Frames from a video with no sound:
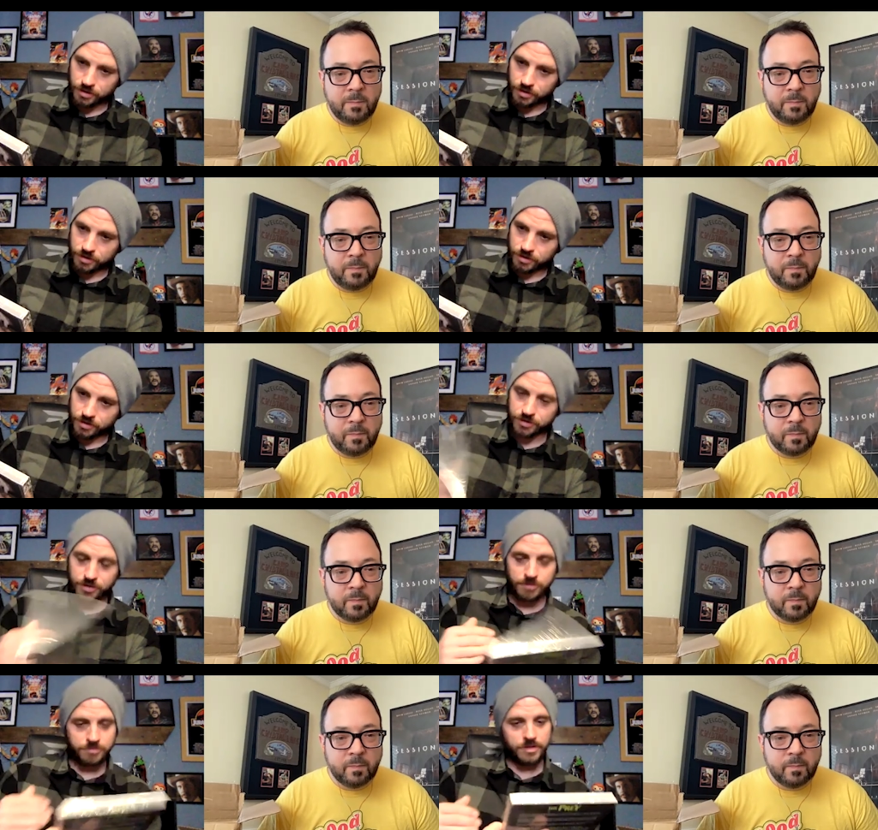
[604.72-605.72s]
Speaker 1: Uh,
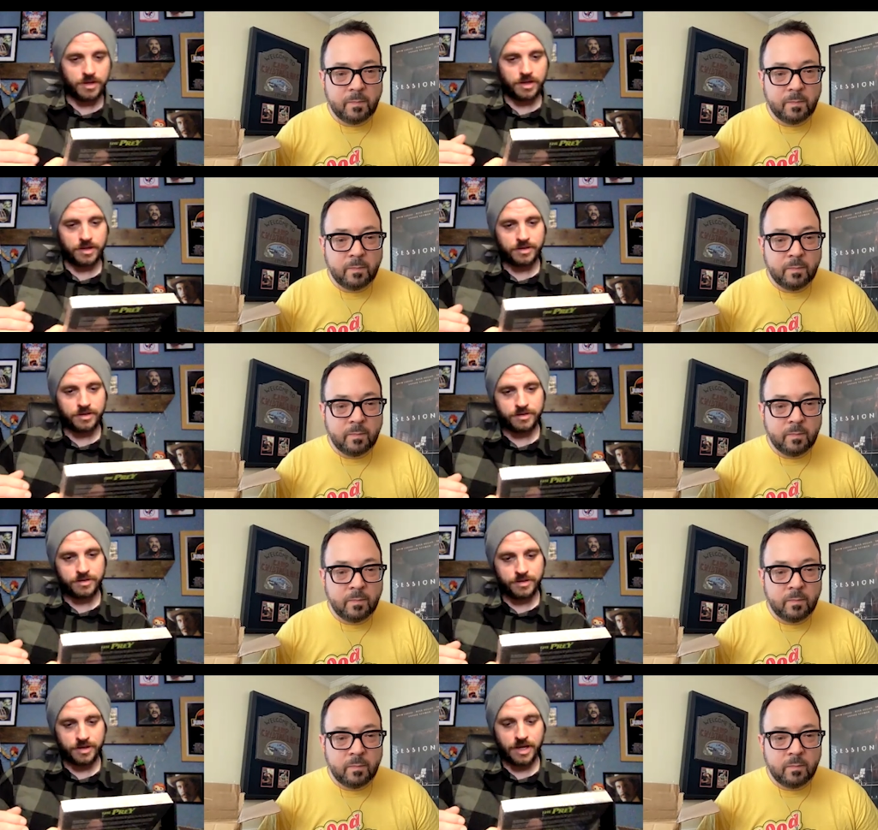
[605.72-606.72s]
so yeah,
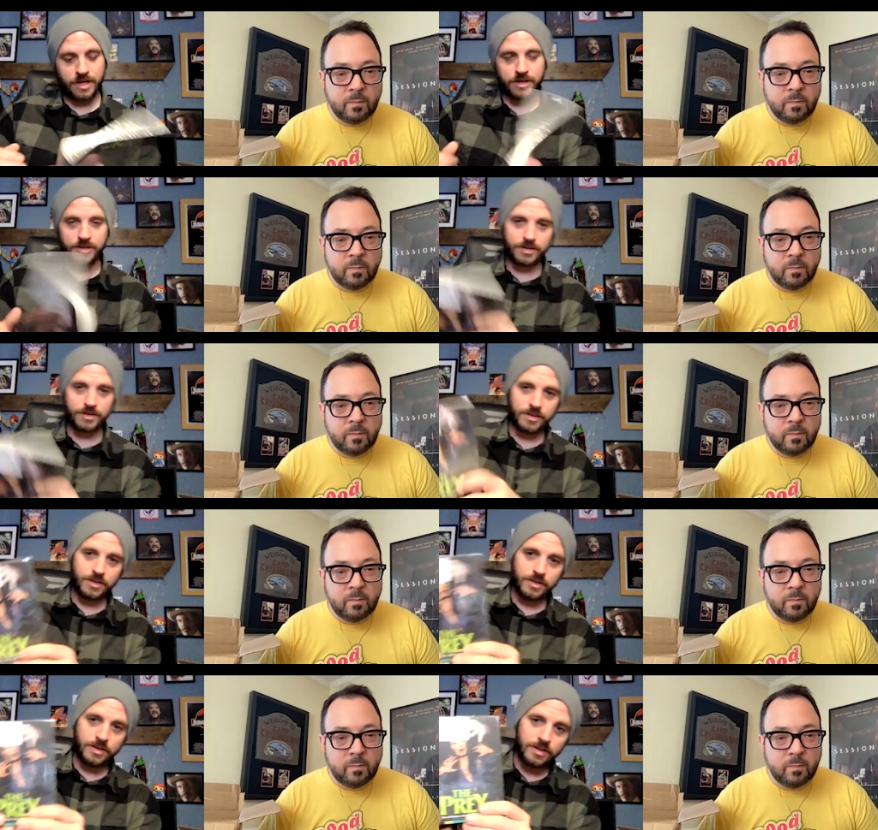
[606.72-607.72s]
again,
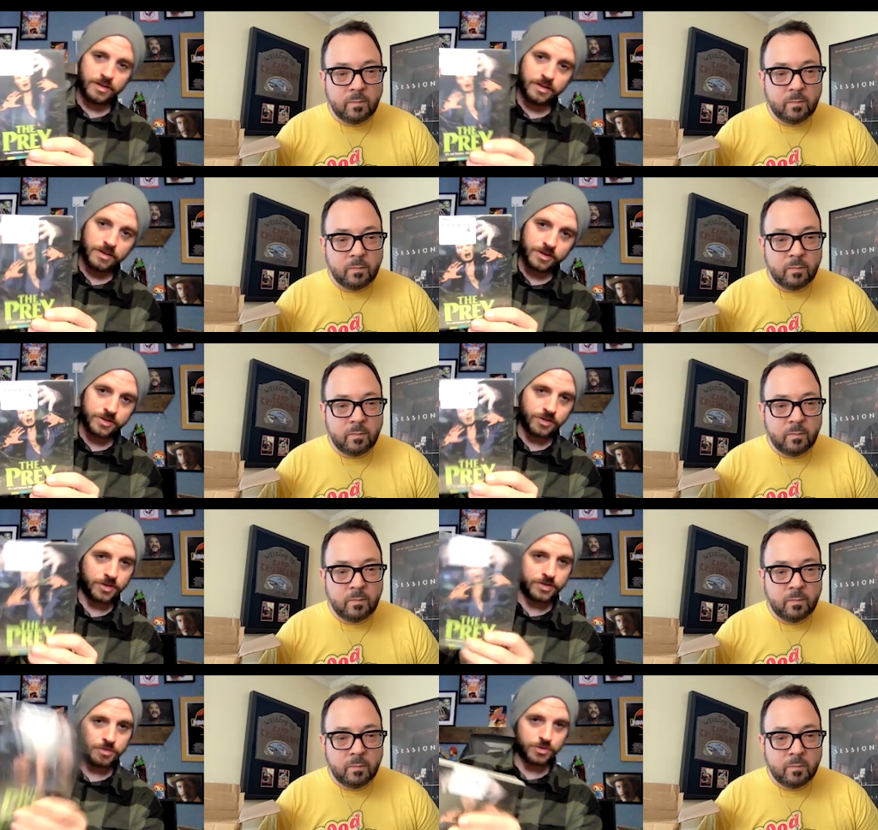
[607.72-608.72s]

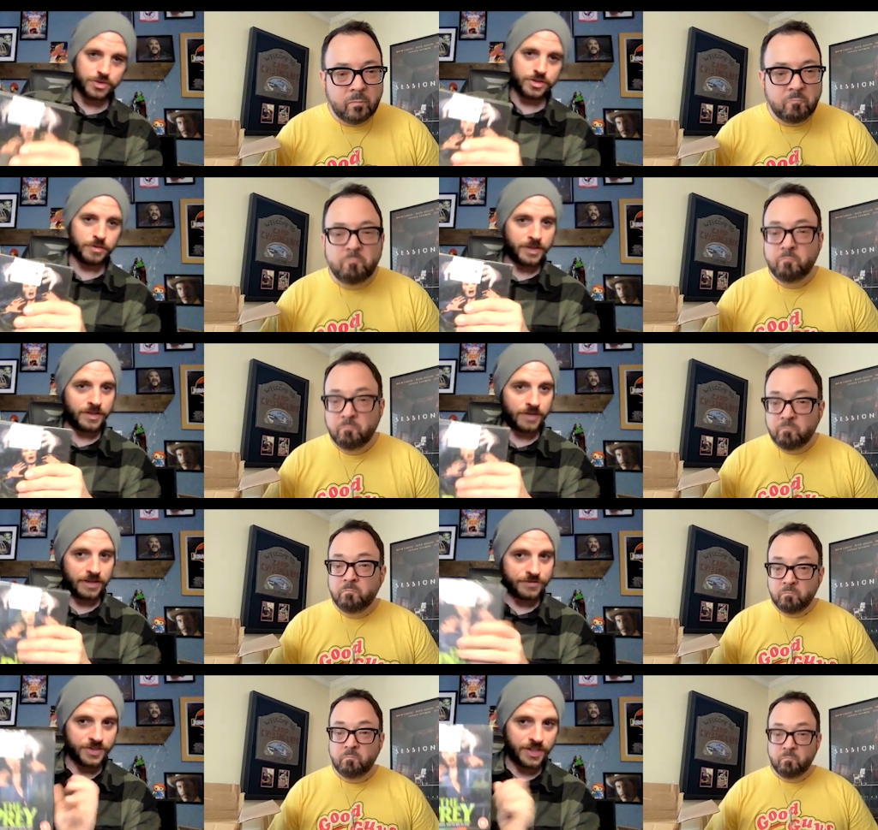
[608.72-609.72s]
excited to watch something that I
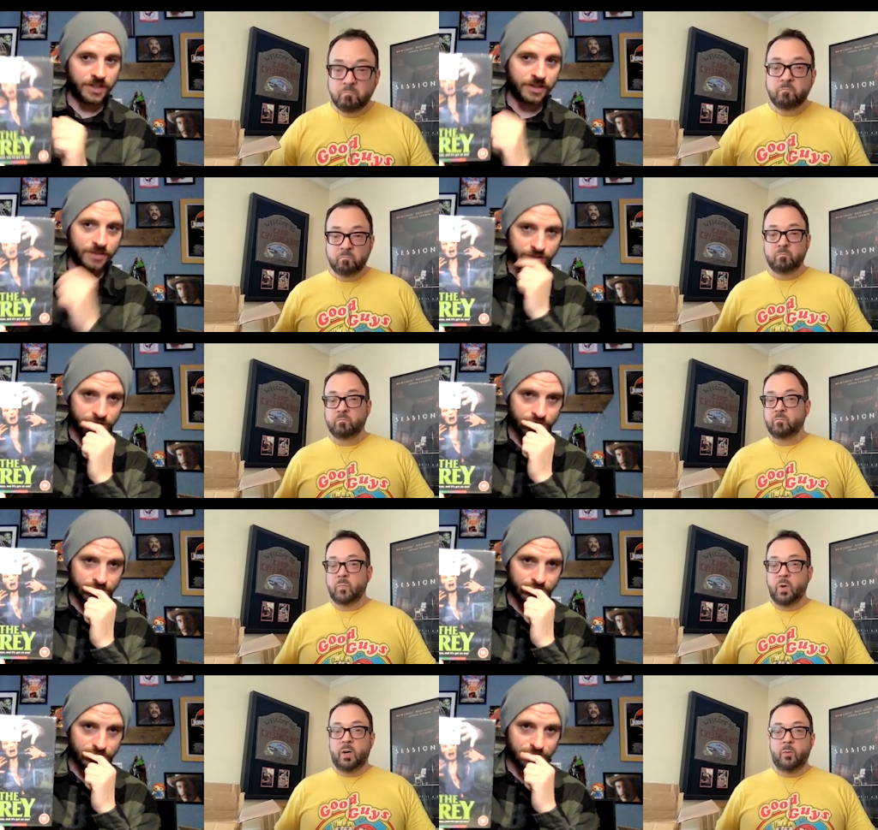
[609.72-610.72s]
haven't seen.
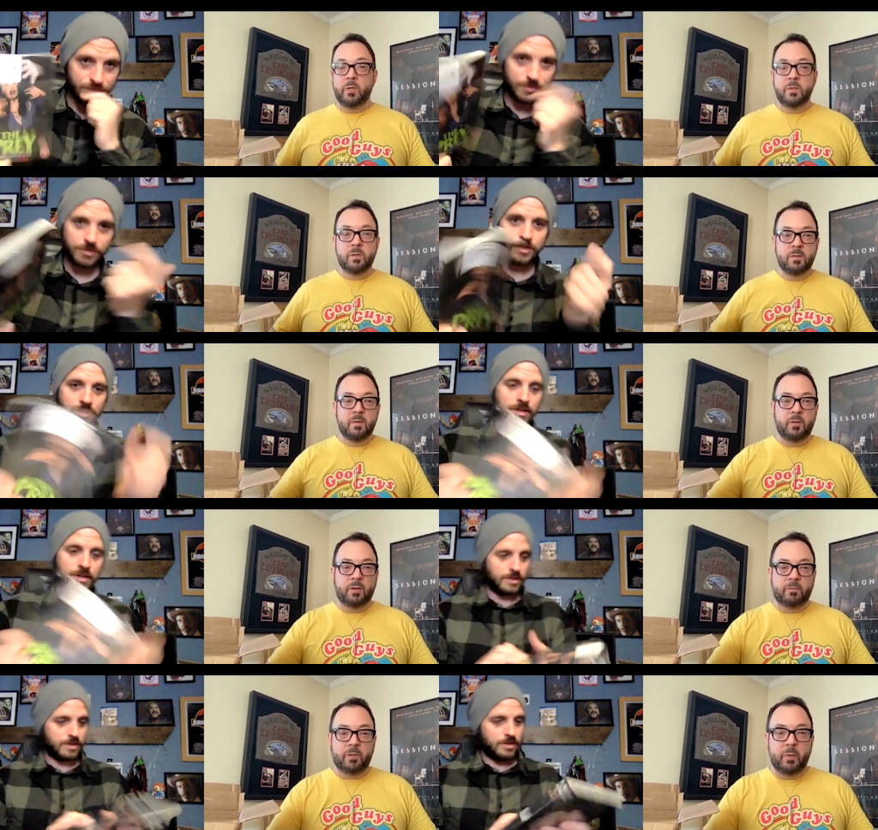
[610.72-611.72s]
Speaker 2: Always,
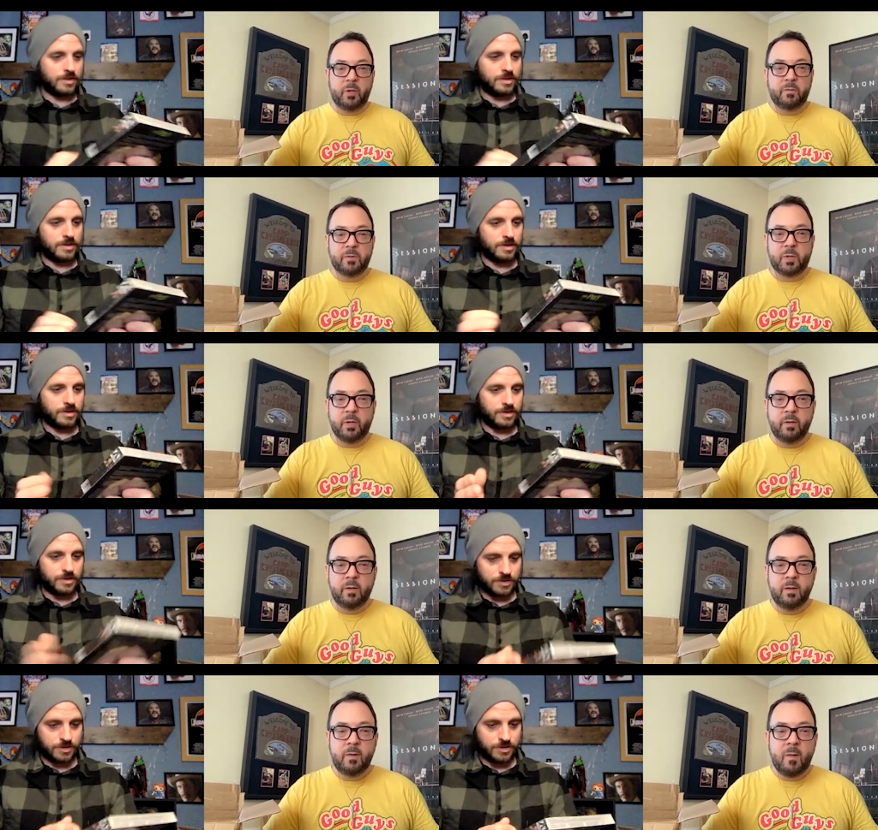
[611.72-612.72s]
you have to let me know if it's
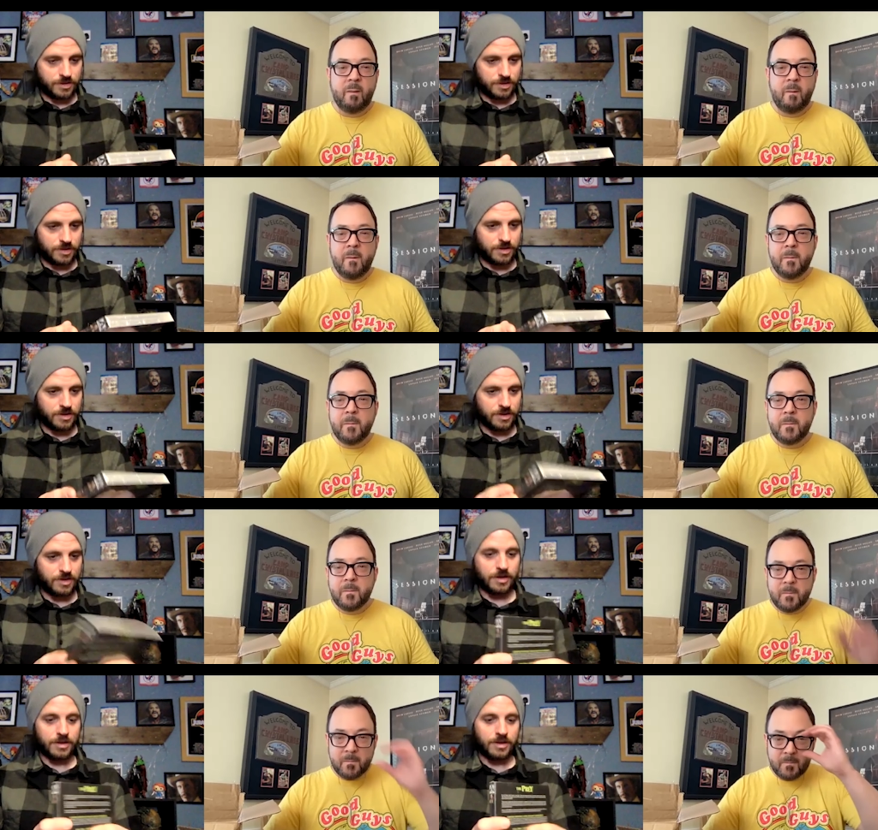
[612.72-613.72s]
good.
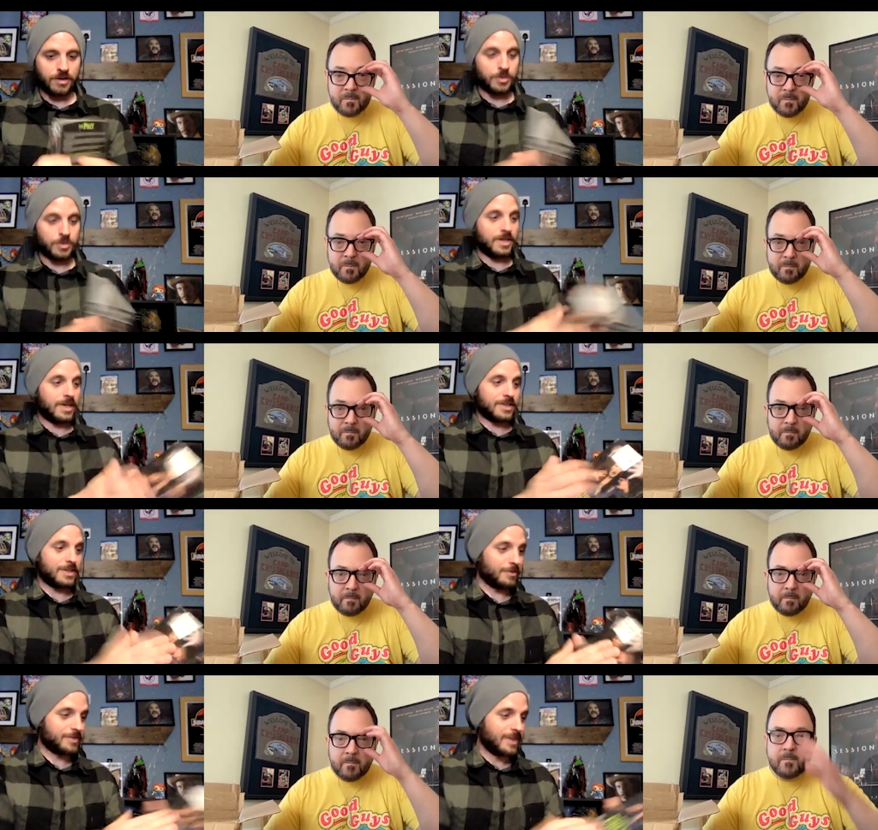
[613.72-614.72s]
Speaker 1: Yeah, I wish I
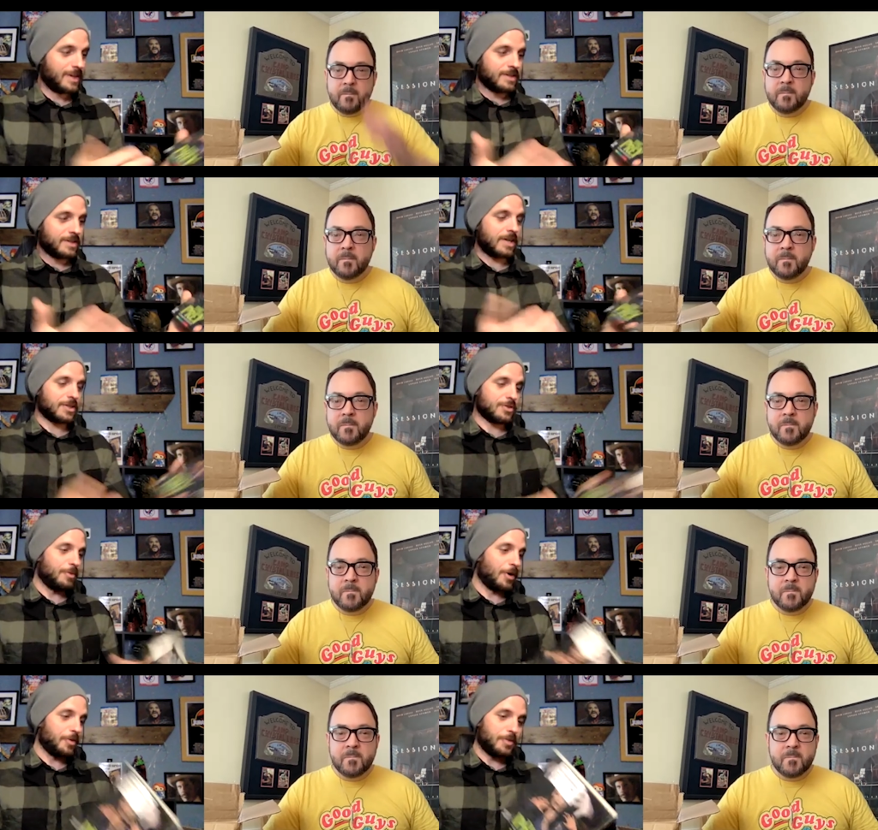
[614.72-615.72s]
actually I've
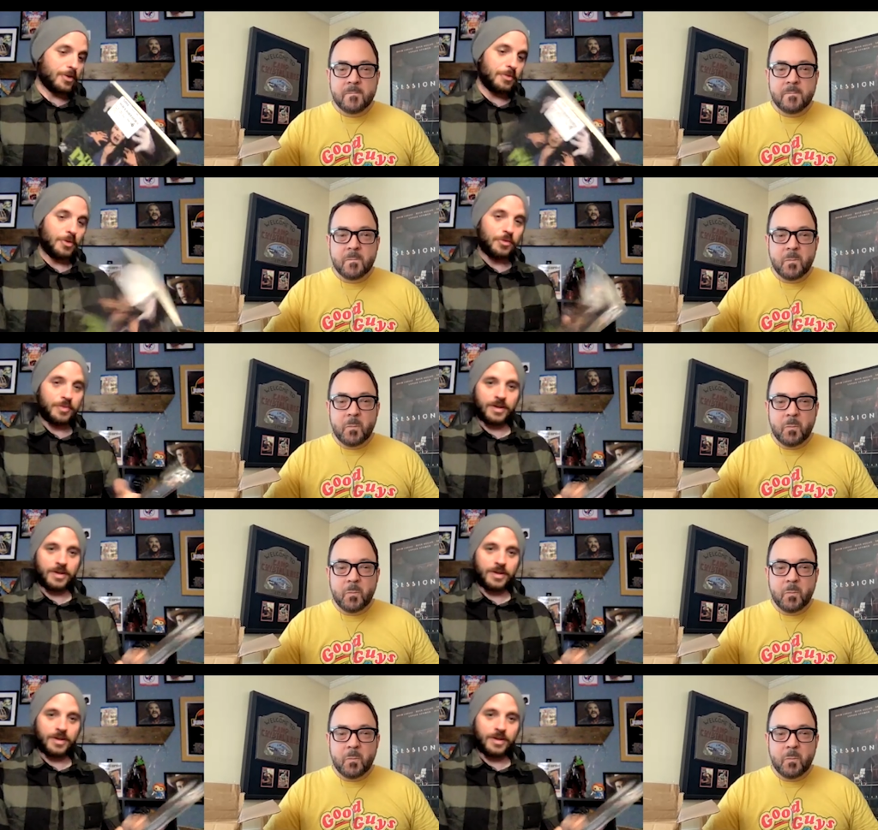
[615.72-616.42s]
time opening them all, but